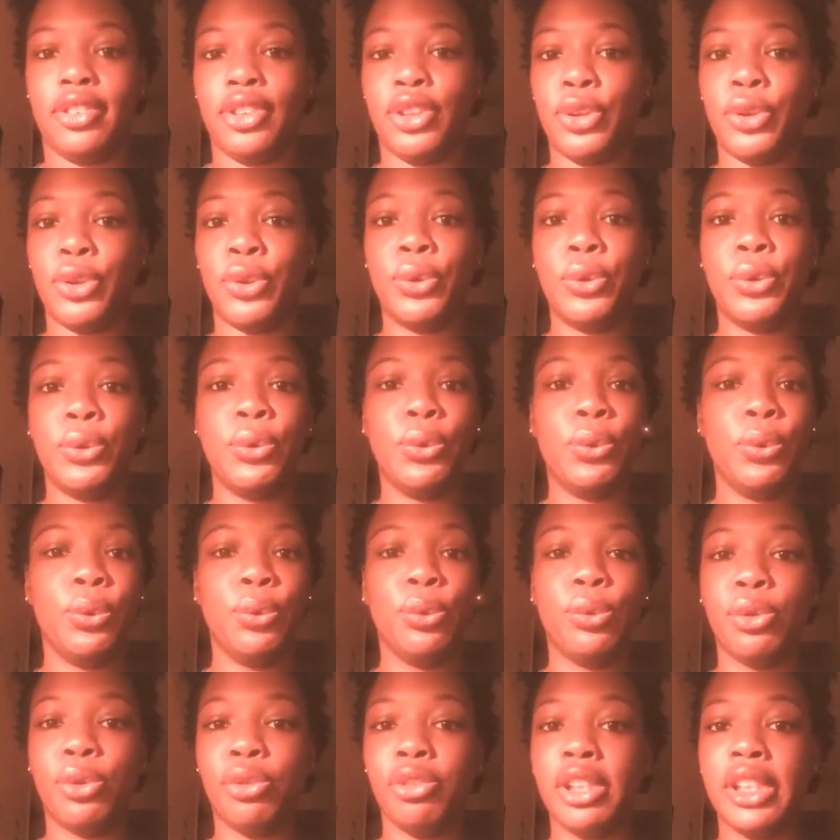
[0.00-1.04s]

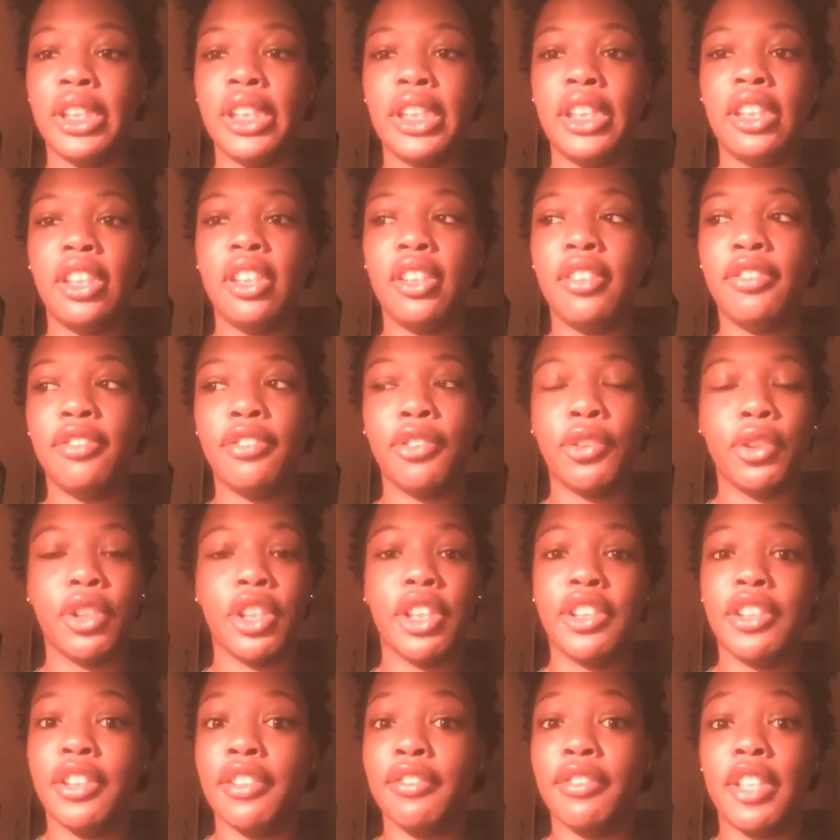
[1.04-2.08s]
two, three, four
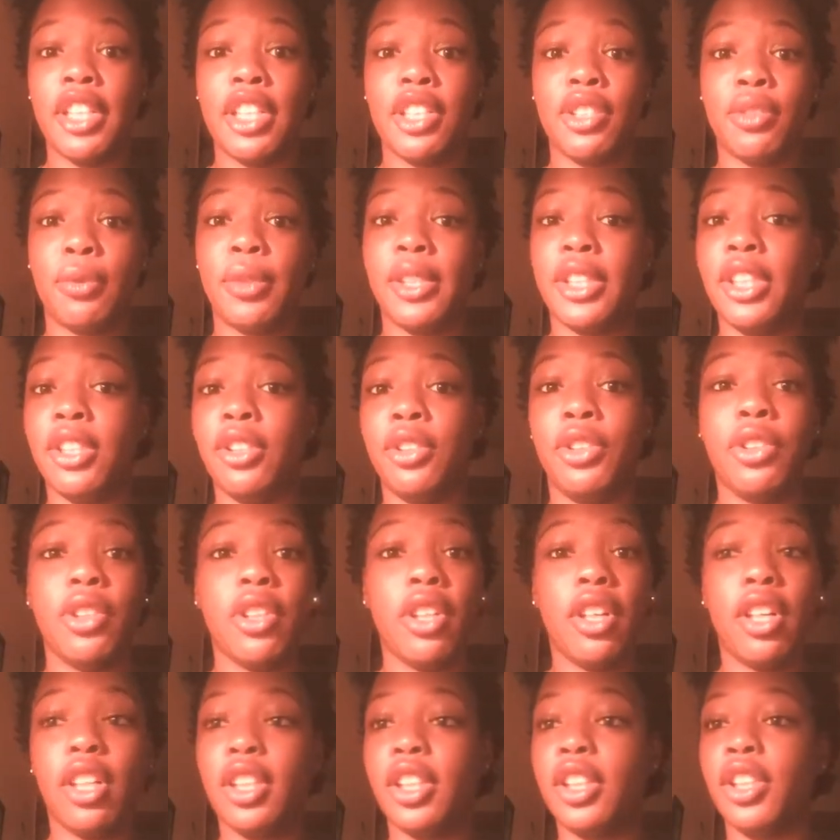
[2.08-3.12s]
of your friends with you.
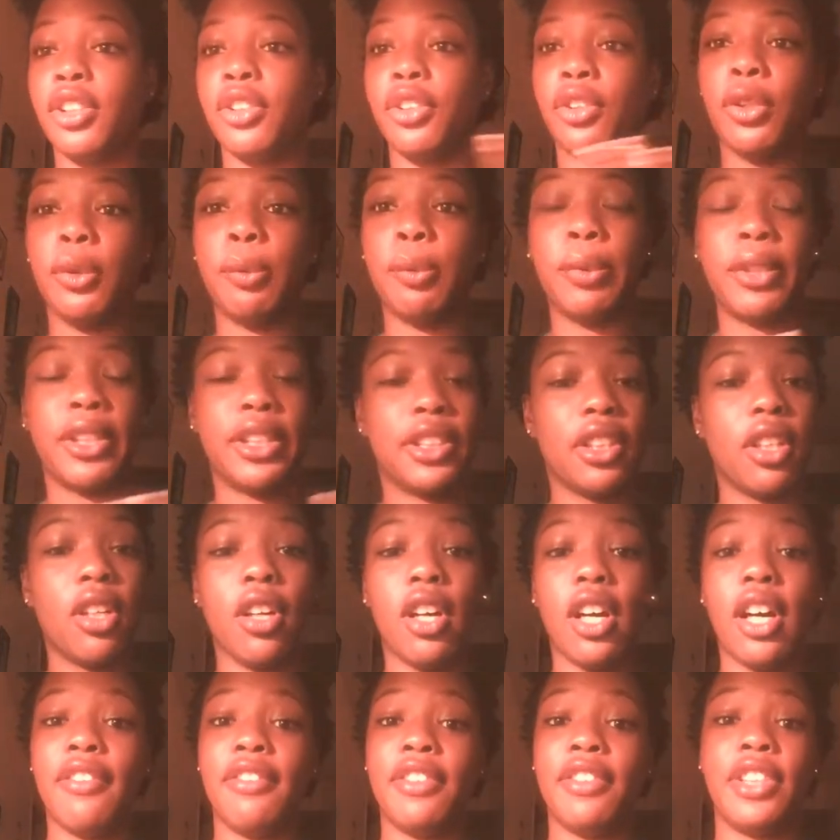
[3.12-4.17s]
You're all in the group. It's all
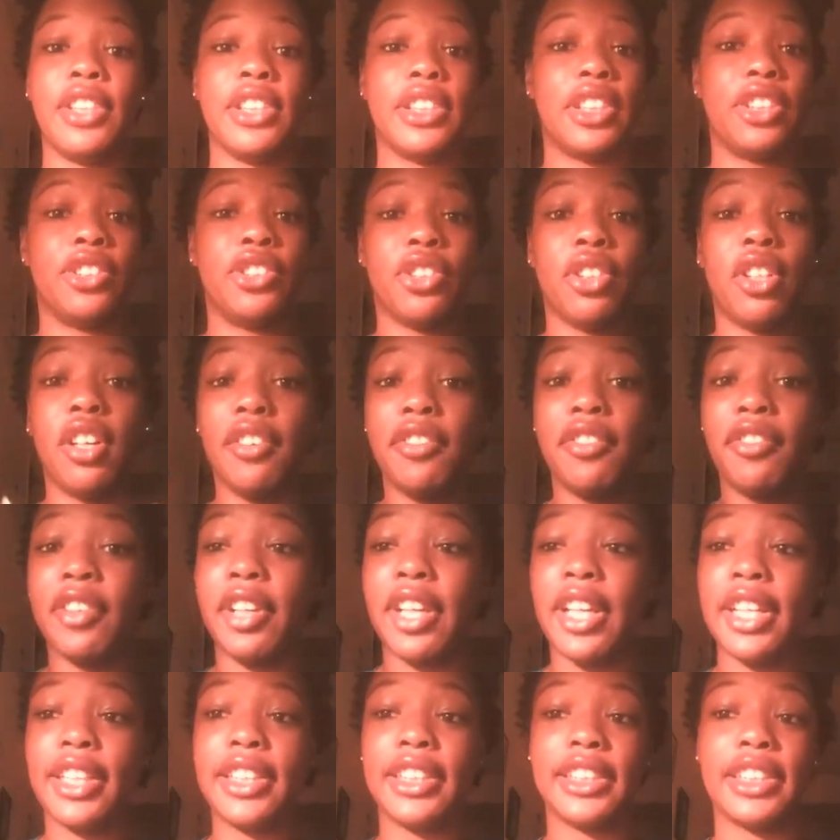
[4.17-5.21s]
obvious that you're all
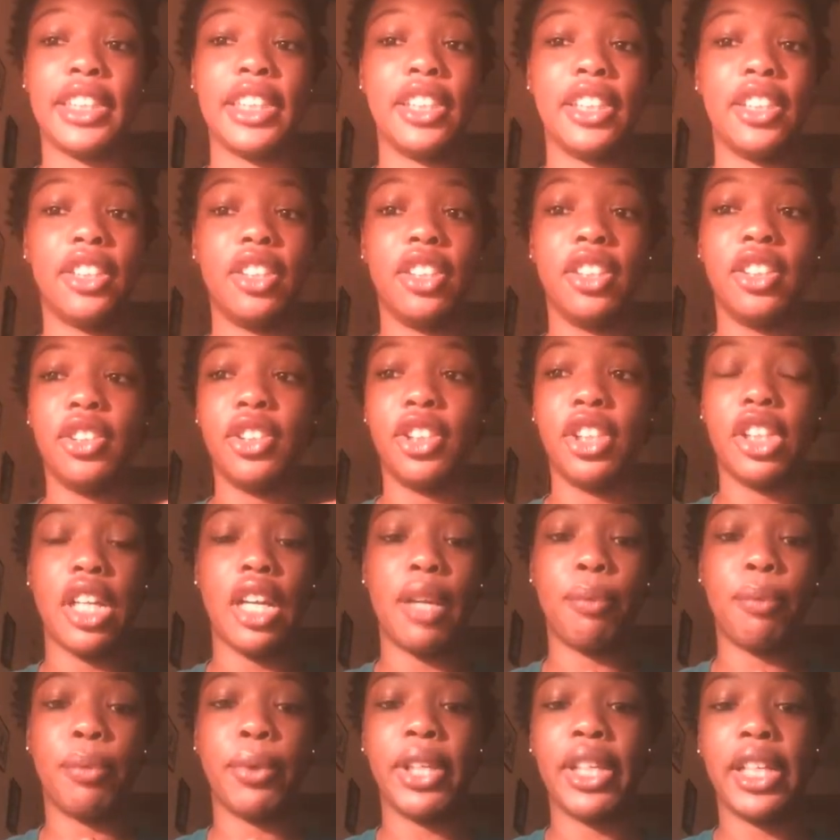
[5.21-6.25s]
friends, and you're
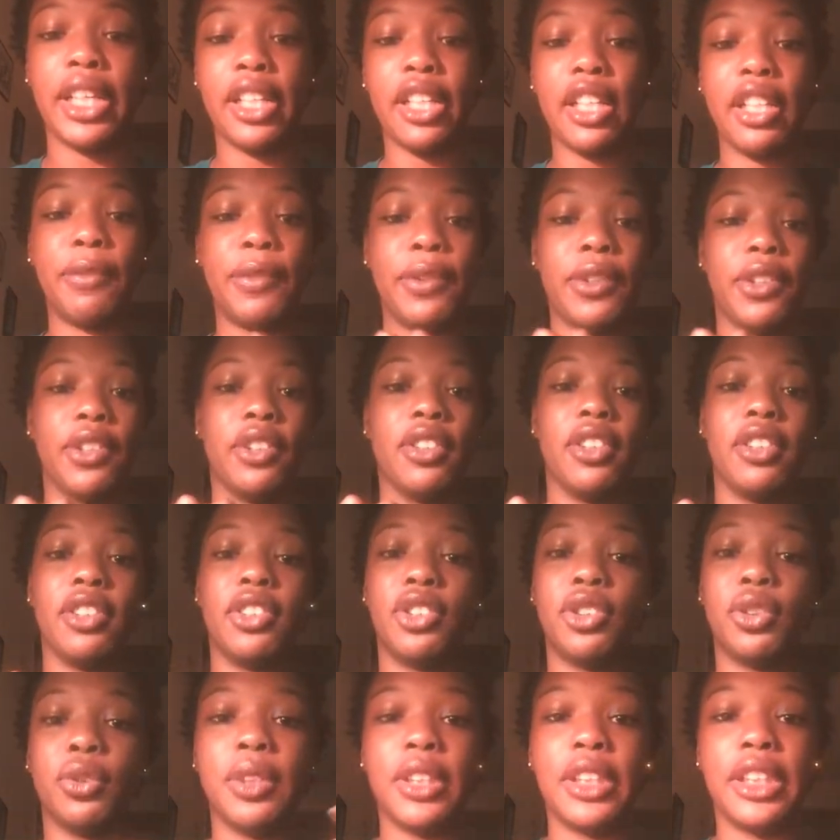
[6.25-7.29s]
not breaking up. You're
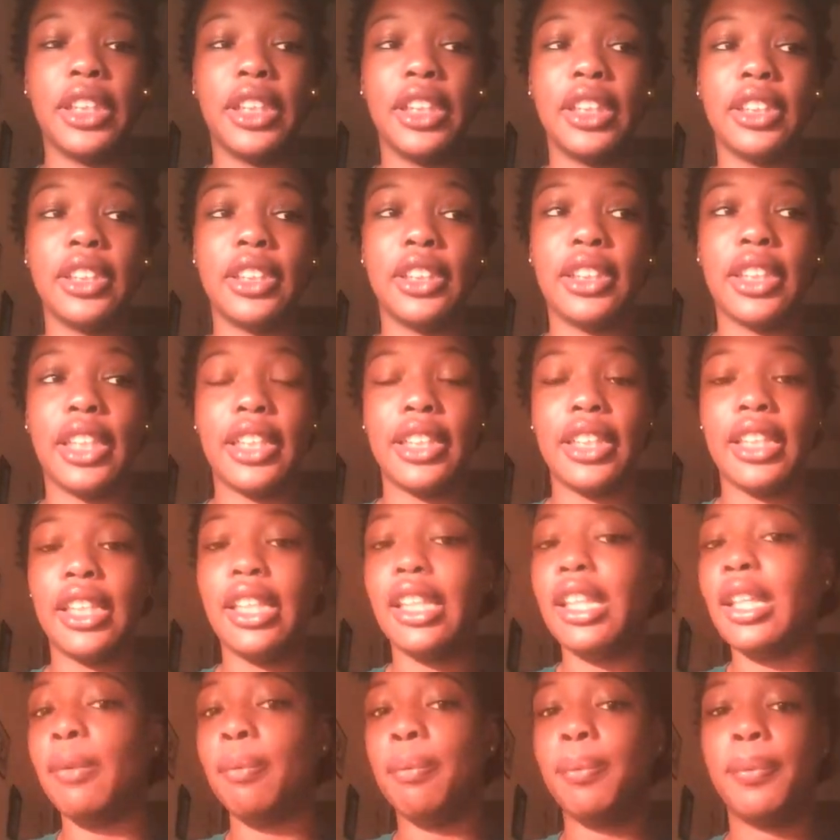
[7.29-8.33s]
joined at the
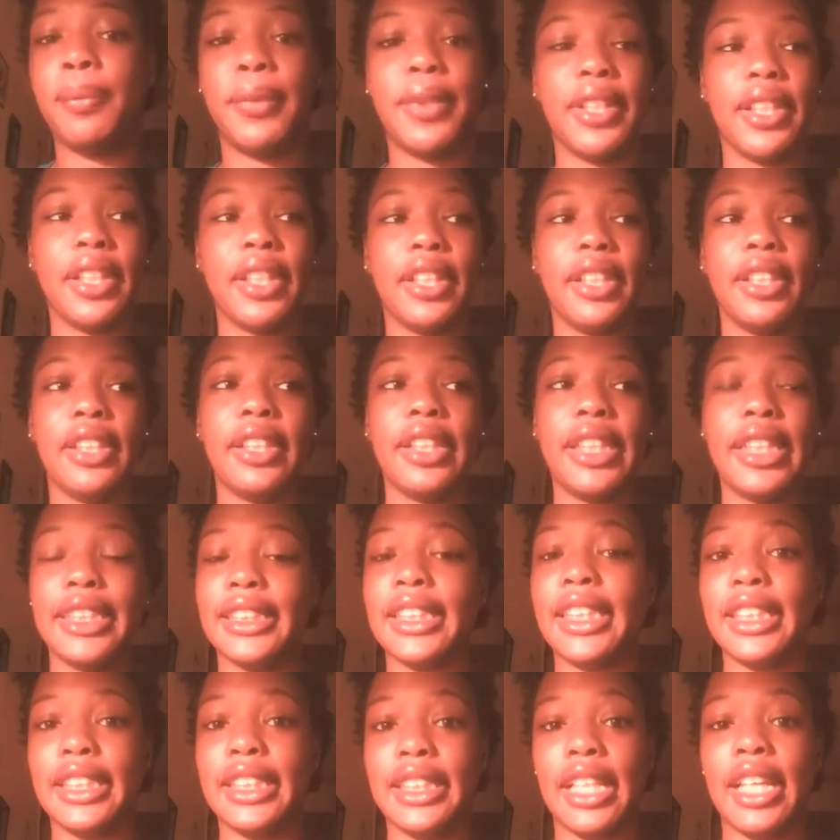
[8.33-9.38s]
hip and
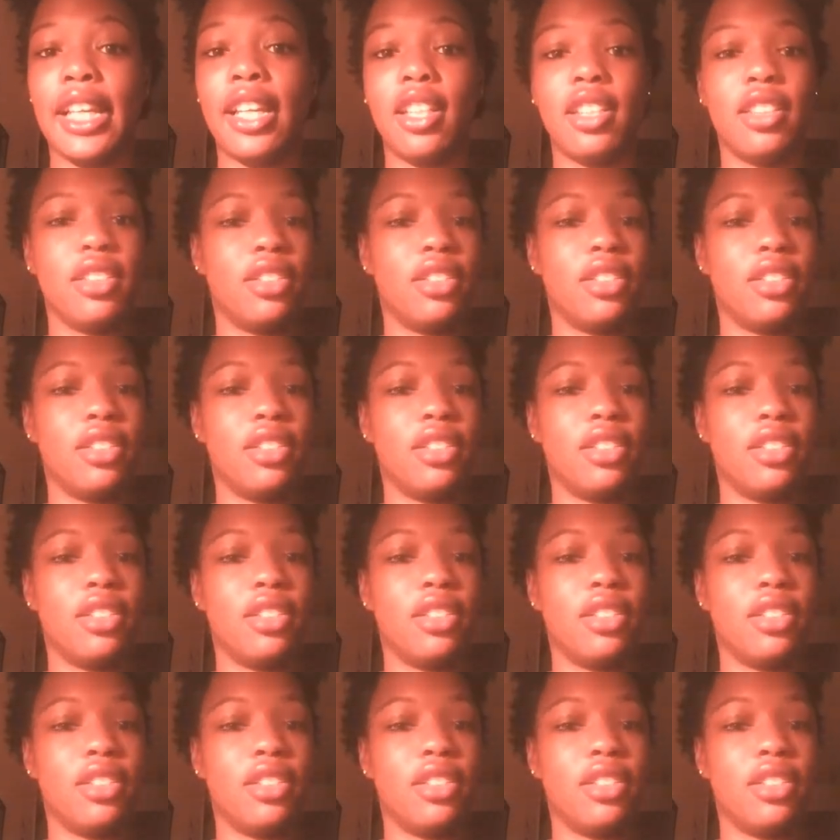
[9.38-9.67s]
things like that.